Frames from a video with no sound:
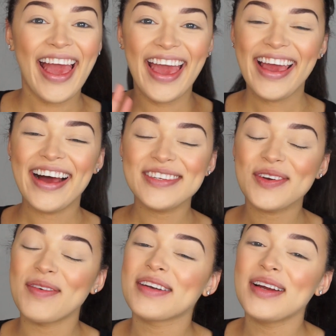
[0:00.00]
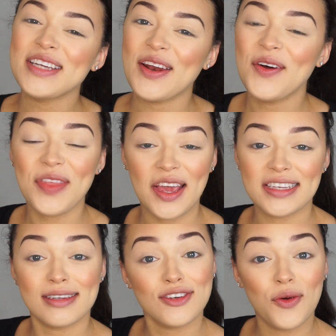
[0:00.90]
Hey guys, welcome back to my channel. Thank you
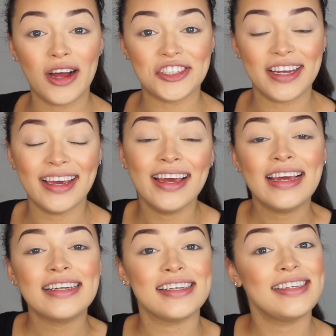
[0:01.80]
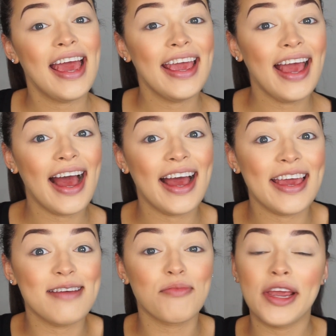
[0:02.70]
so much for watching. Today
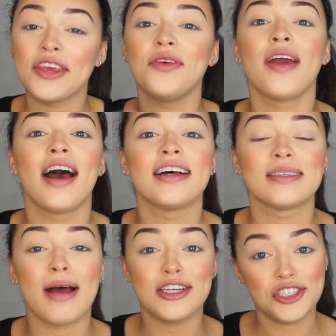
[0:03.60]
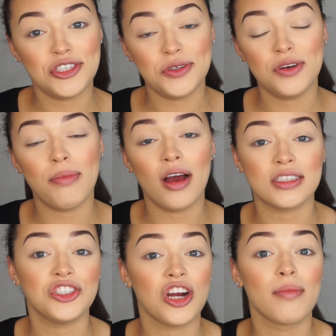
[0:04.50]
I am bringing you guys my June
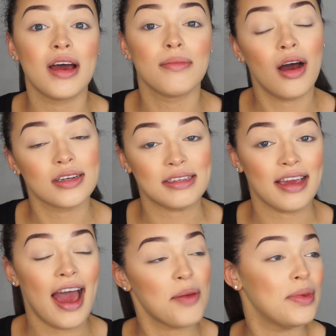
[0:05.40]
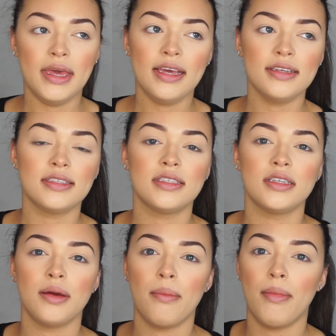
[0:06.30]
Boxycharm unboxing. I
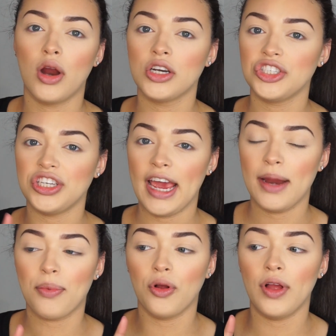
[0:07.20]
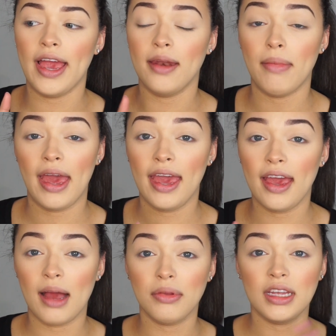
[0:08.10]
missed March, April, and May,
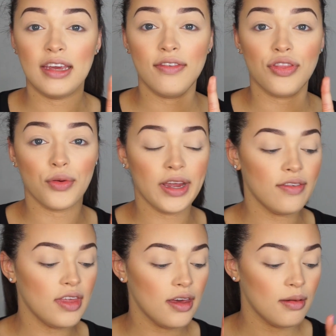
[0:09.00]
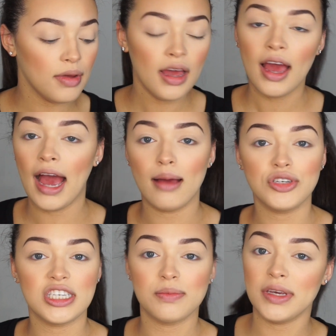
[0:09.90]
I believe, 3 of them. I'm
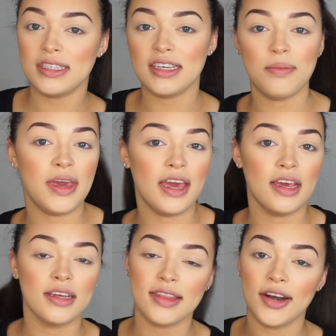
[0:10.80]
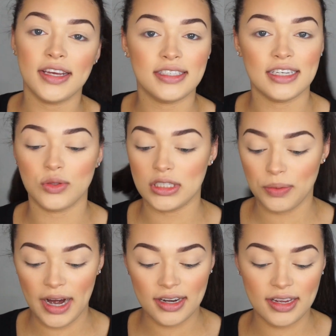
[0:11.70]
just busy being 36 weeks
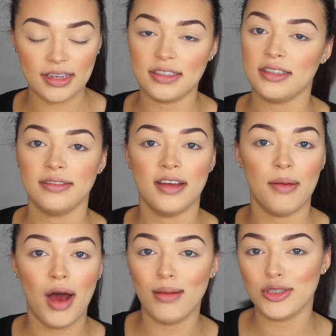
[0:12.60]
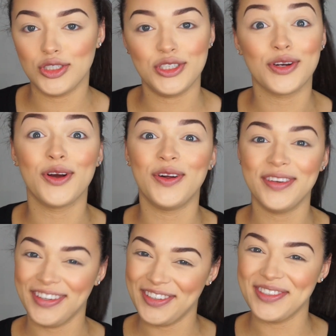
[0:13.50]
pregnant, a mom to a
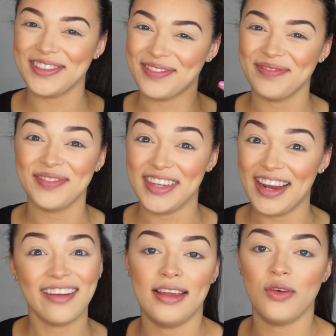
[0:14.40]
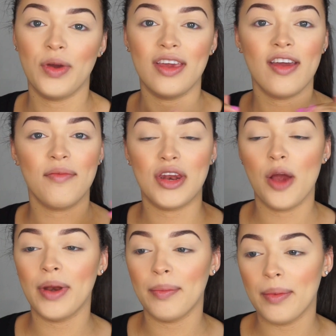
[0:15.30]
2-year-old who's, and we have been
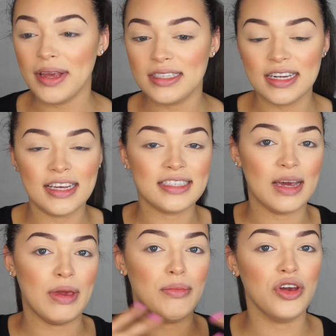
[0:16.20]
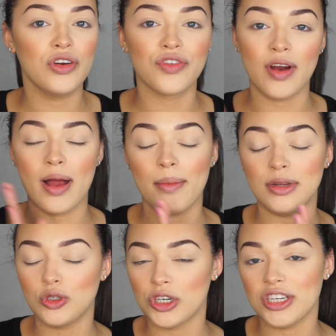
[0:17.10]
opening up a business and we moved
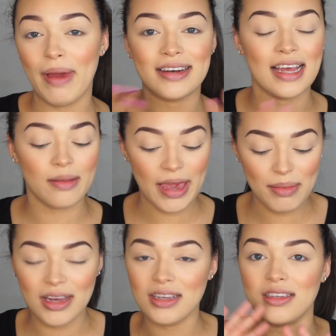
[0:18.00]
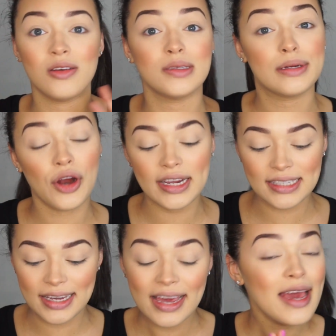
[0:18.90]
from Georgia back to Alabama, so it's been
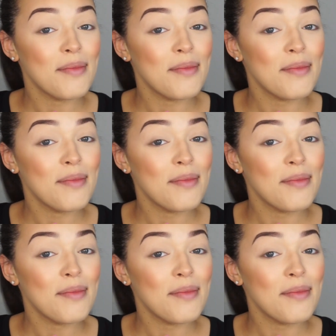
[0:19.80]
crazy.